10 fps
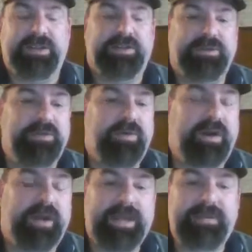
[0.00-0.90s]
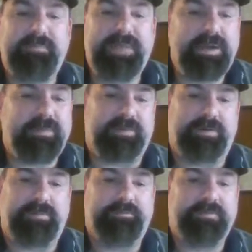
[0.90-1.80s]
You are at a
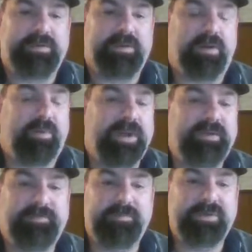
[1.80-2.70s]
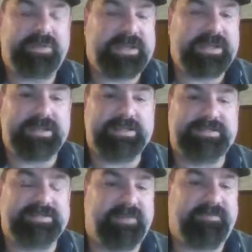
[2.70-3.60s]
minimum away from your kids
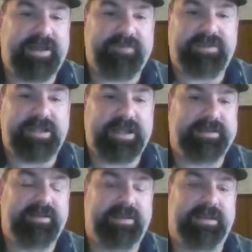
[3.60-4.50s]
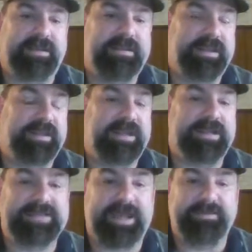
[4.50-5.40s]
until 5 o'clock at night. Then you
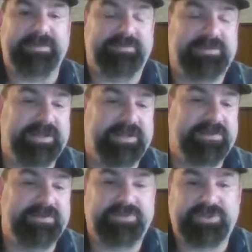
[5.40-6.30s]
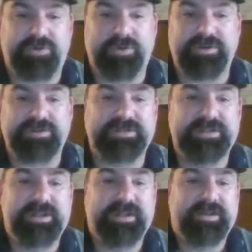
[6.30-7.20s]
got time to do dinner, do chores,
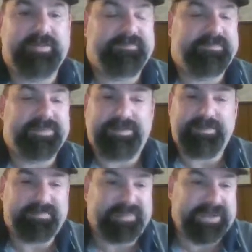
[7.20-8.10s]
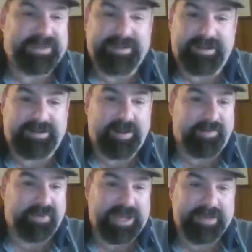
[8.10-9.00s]
play a
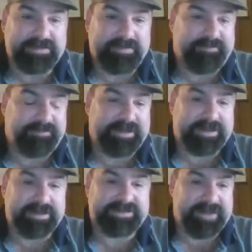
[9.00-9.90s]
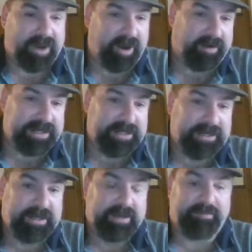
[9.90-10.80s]
couple games of freaking Sorry,
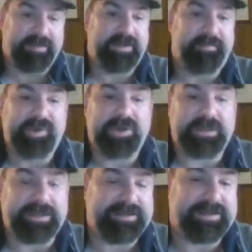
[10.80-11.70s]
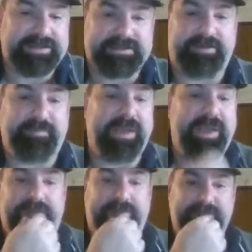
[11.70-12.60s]
read a book, and the kids are in bed.